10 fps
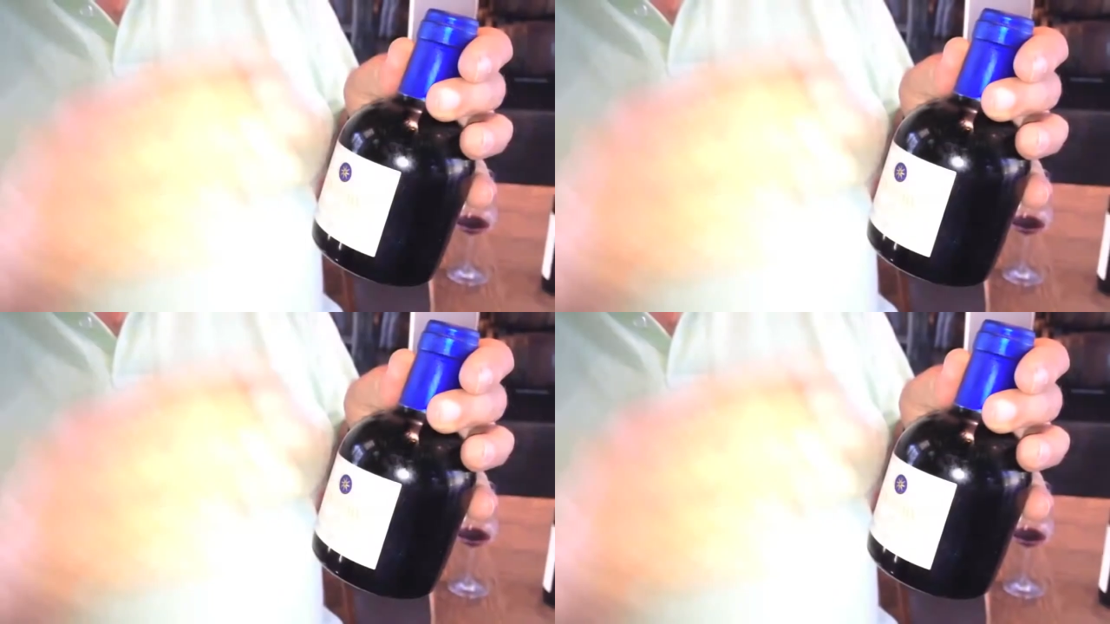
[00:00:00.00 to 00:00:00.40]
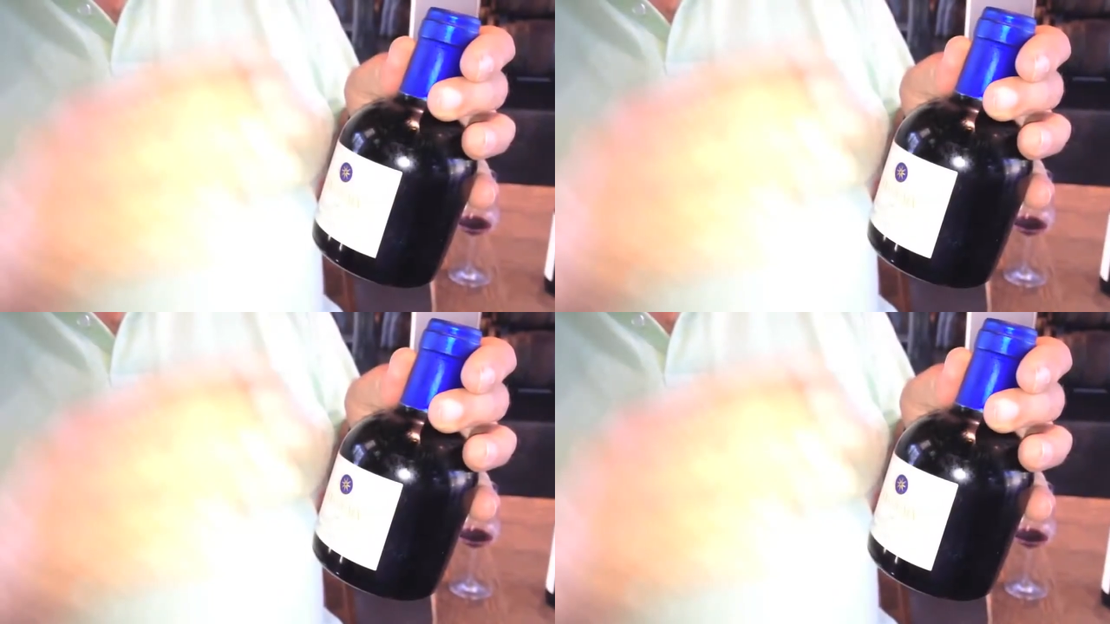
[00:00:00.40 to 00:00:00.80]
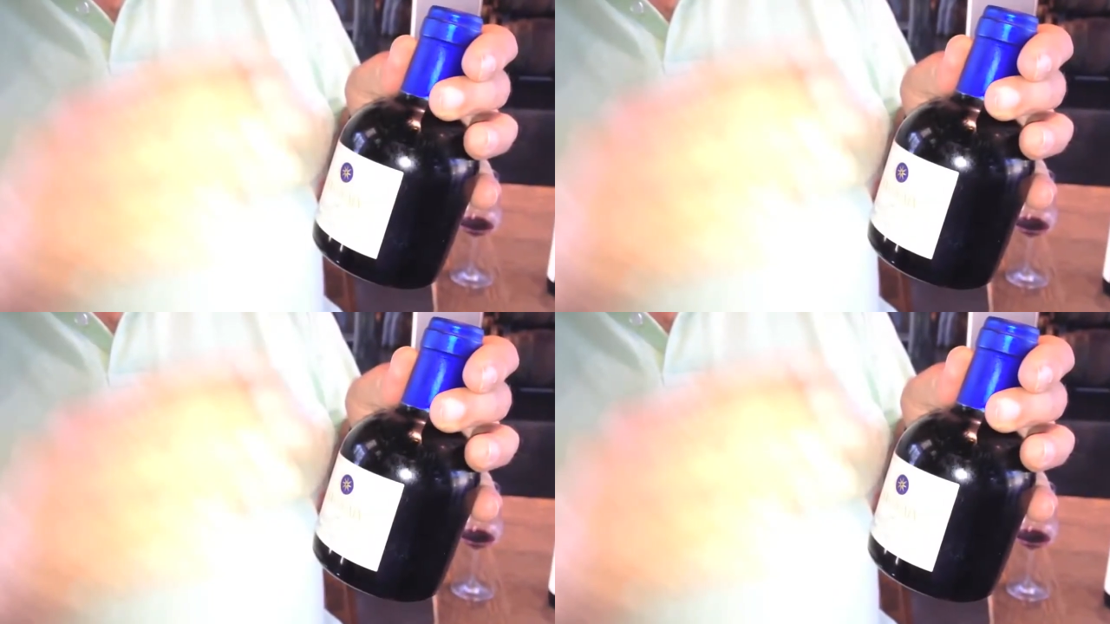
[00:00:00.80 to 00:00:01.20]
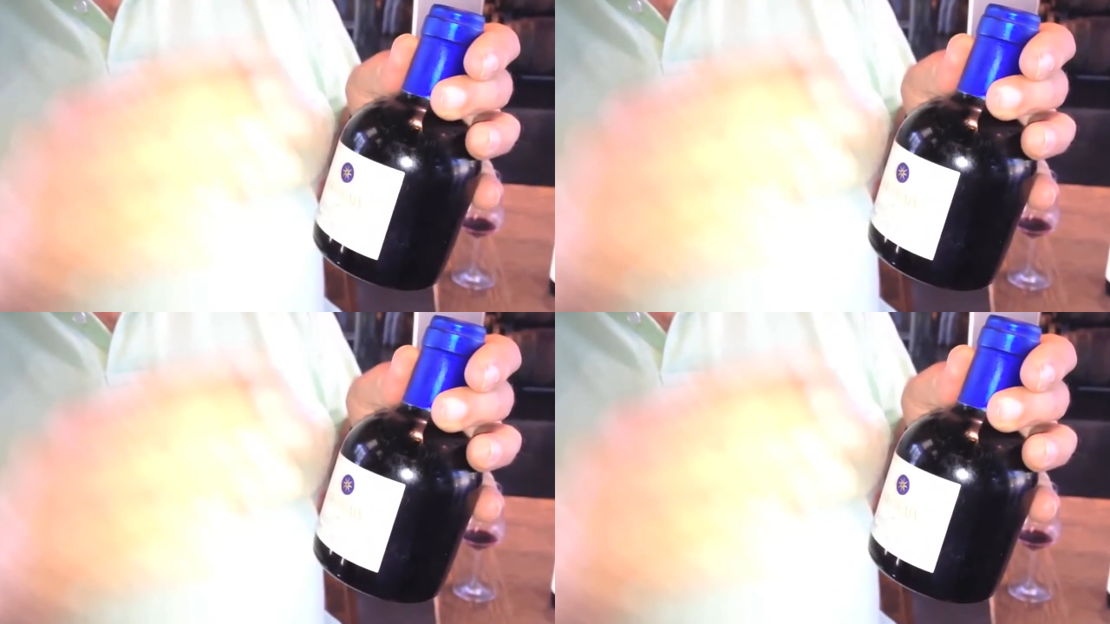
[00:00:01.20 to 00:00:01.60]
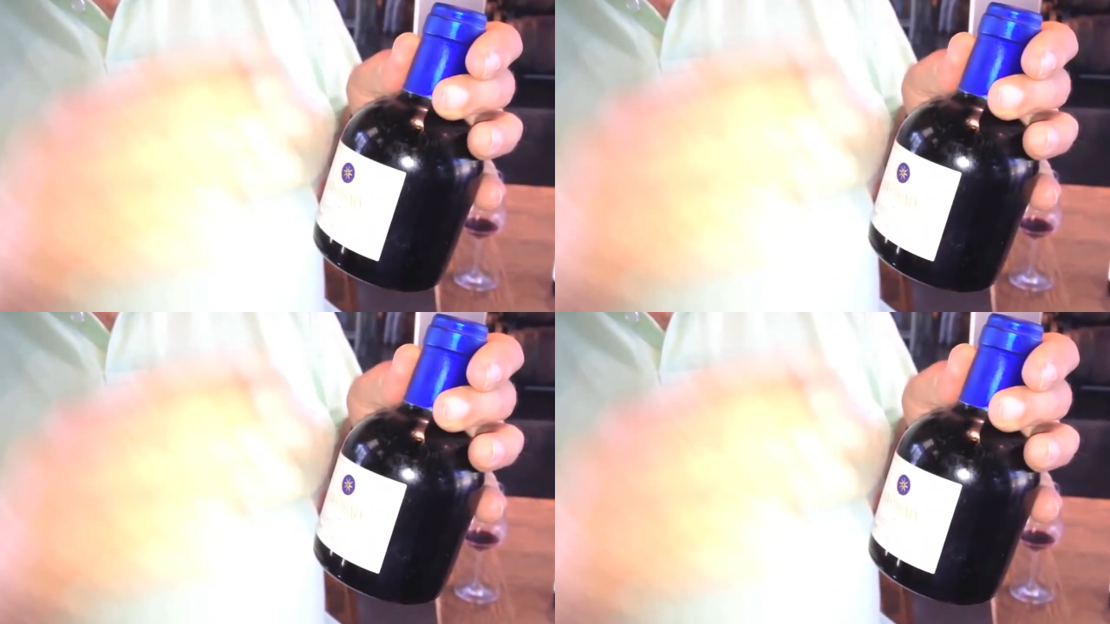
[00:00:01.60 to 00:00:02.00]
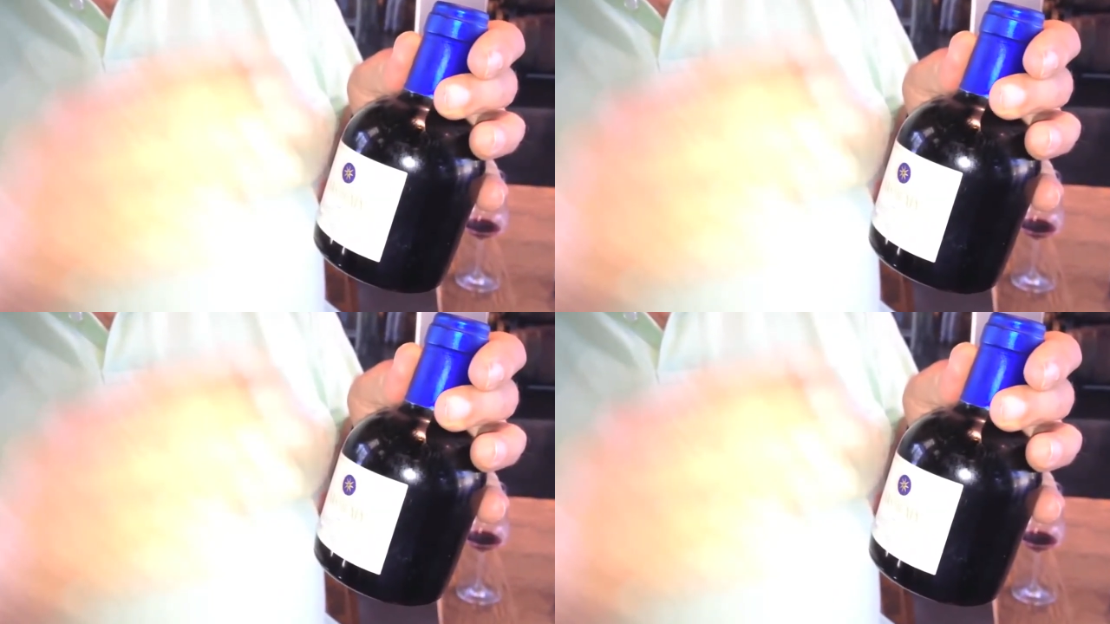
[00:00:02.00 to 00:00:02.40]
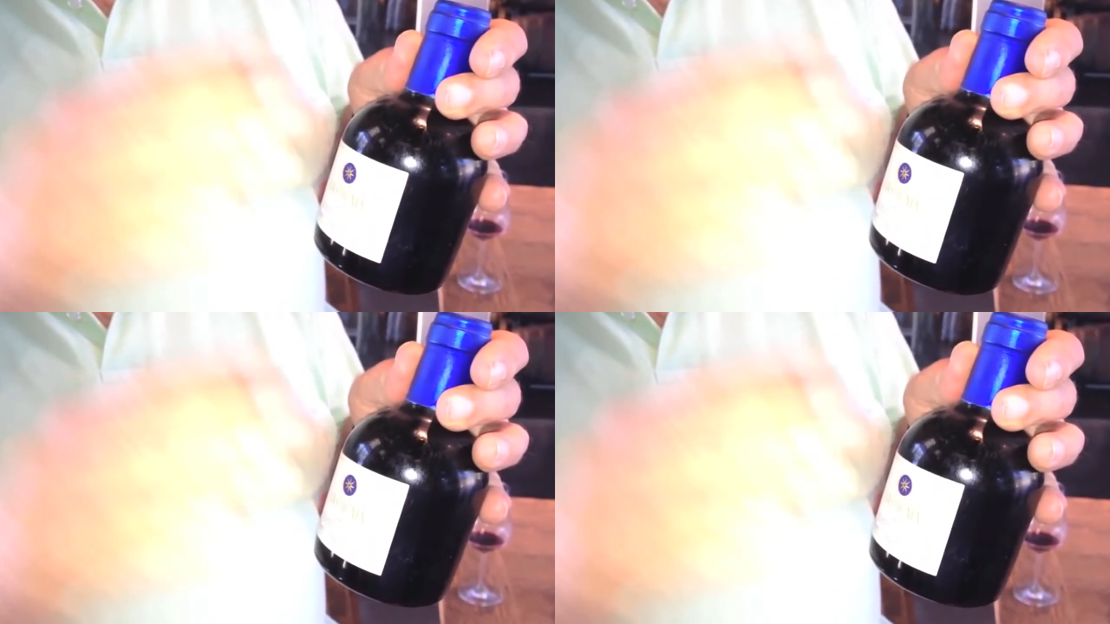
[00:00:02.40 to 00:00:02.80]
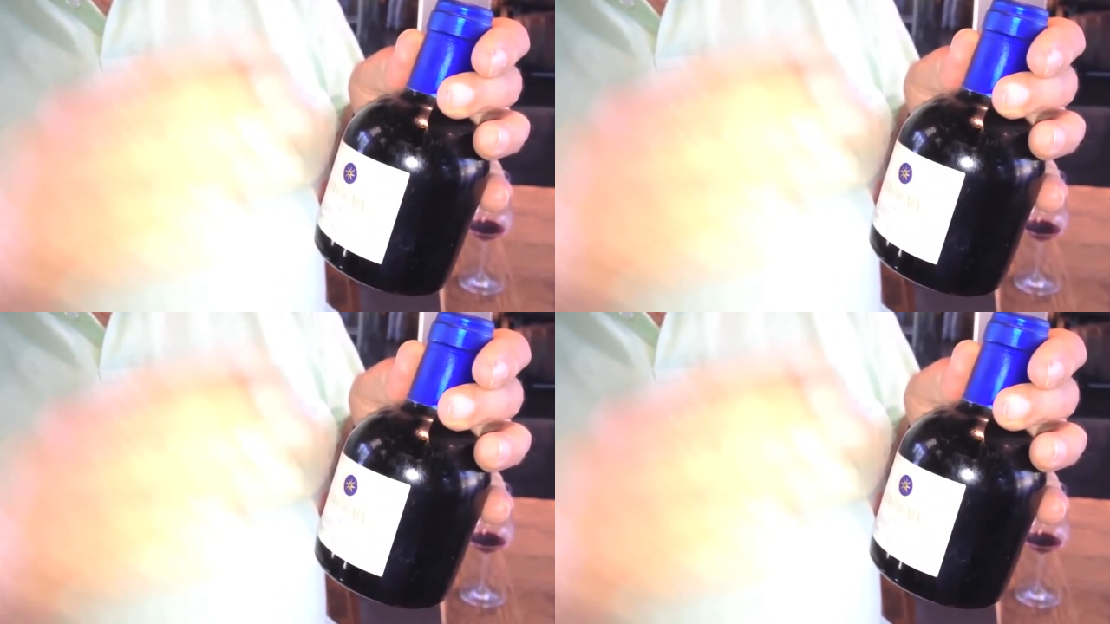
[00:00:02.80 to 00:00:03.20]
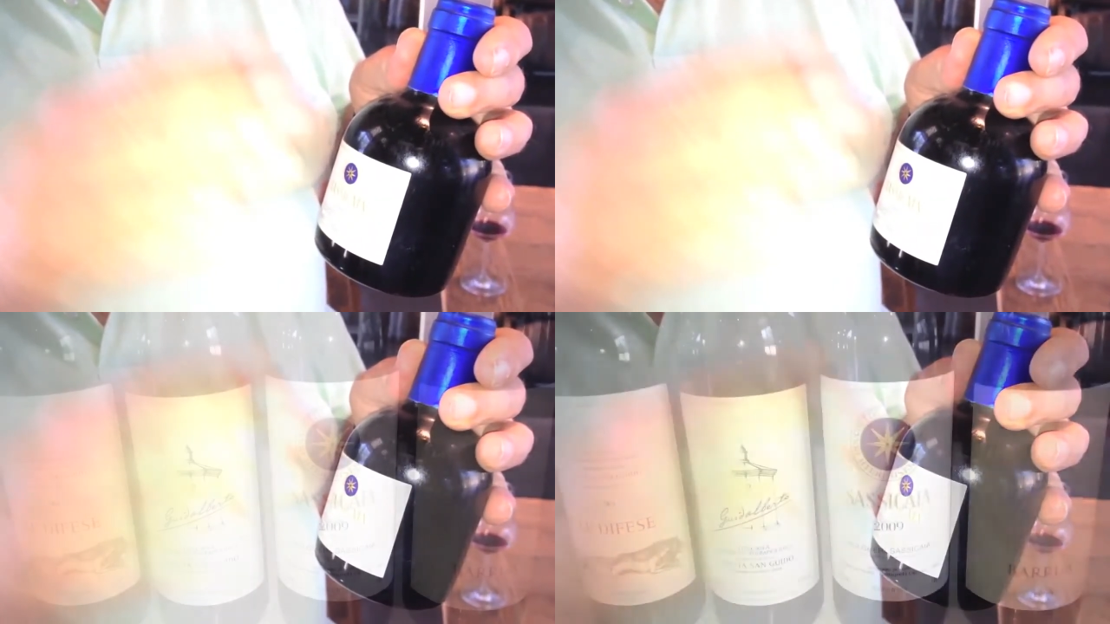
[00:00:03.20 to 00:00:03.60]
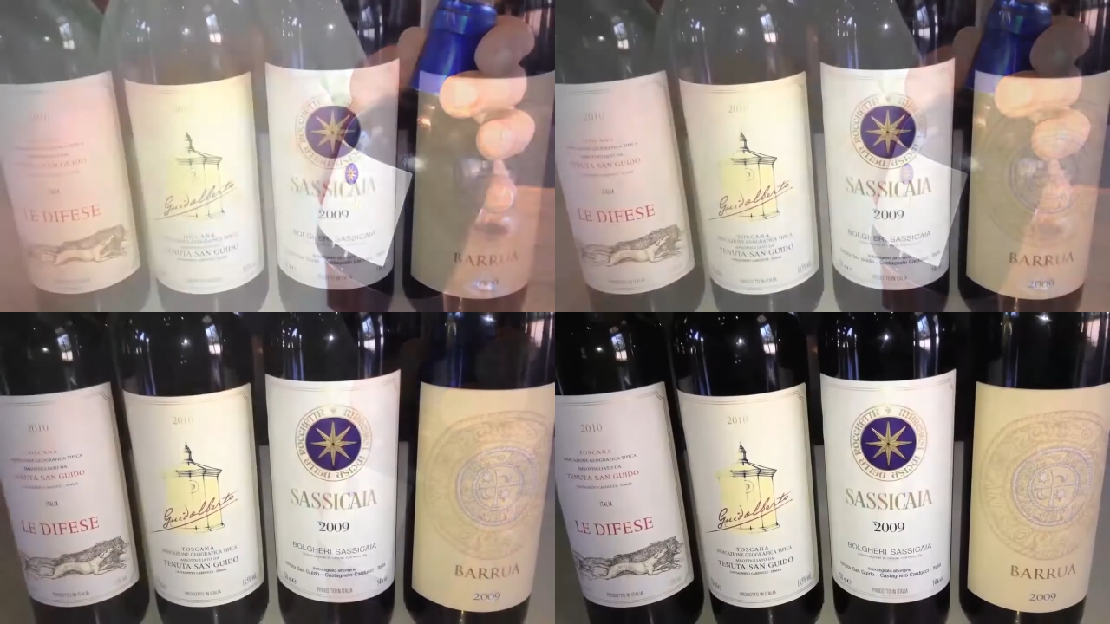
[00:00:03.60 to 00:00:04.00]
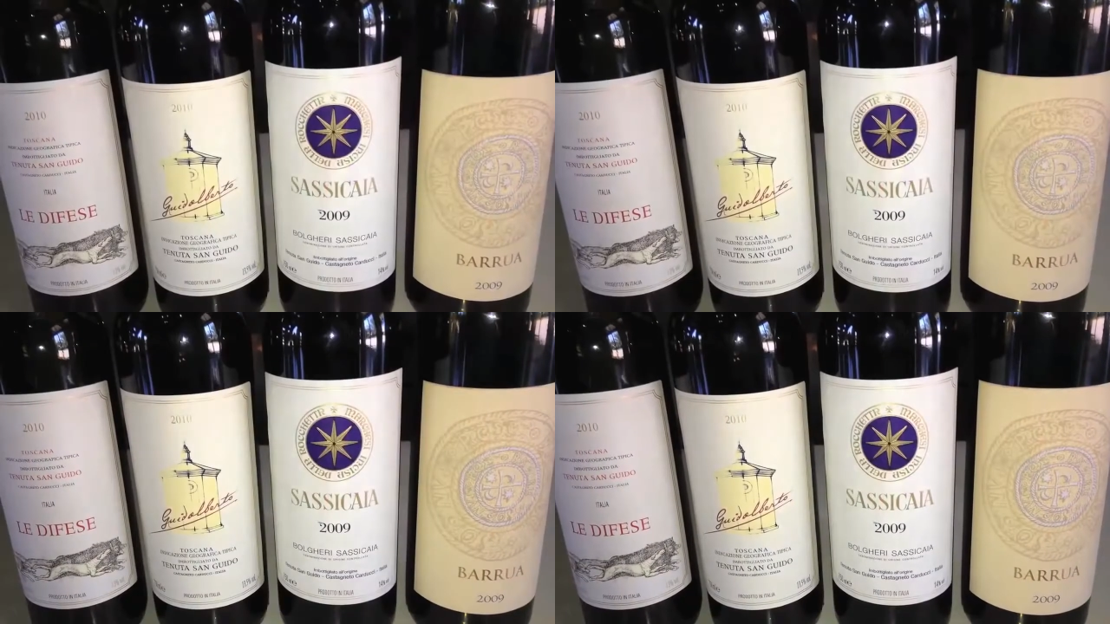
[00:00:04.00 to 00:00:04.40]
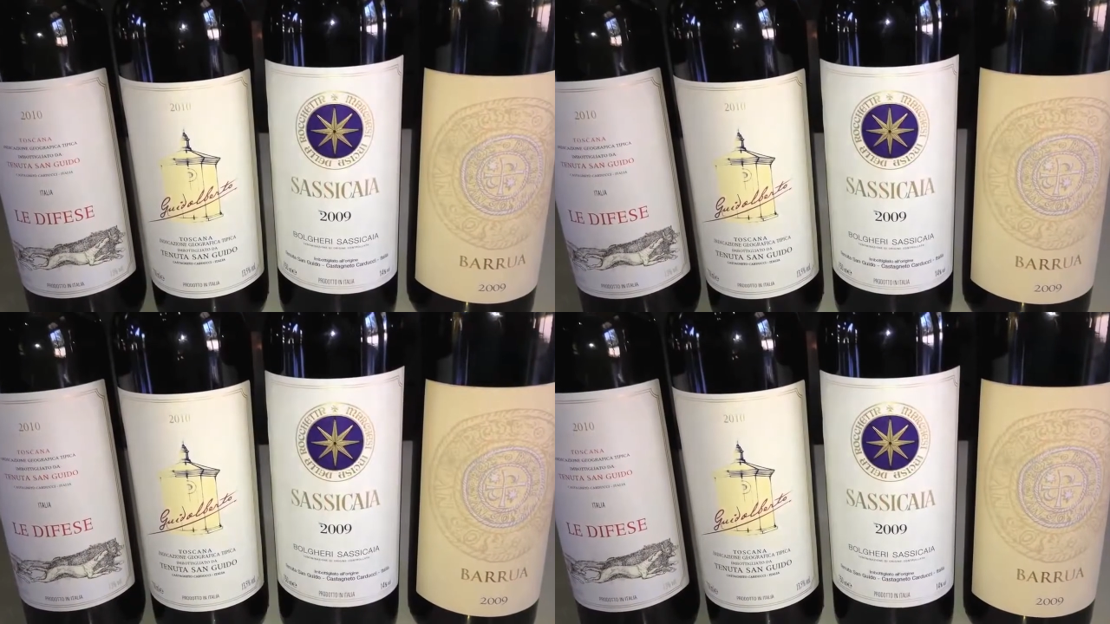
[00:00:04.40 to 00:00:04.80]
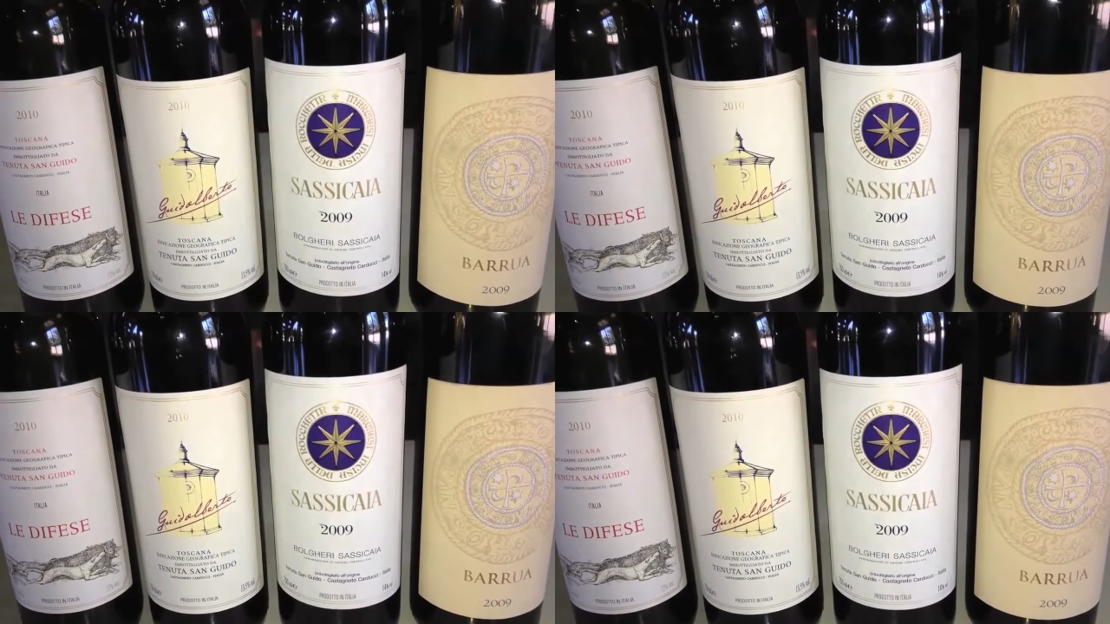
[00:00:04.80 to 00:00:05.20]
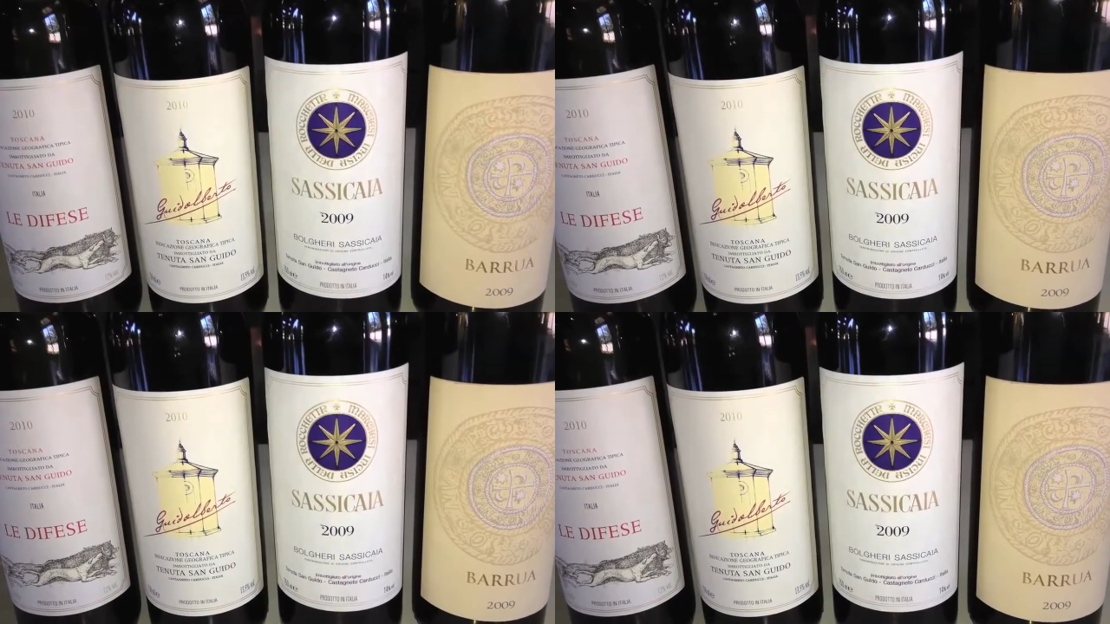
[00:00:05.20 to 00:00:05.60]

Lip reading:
[unreadable: no face in view]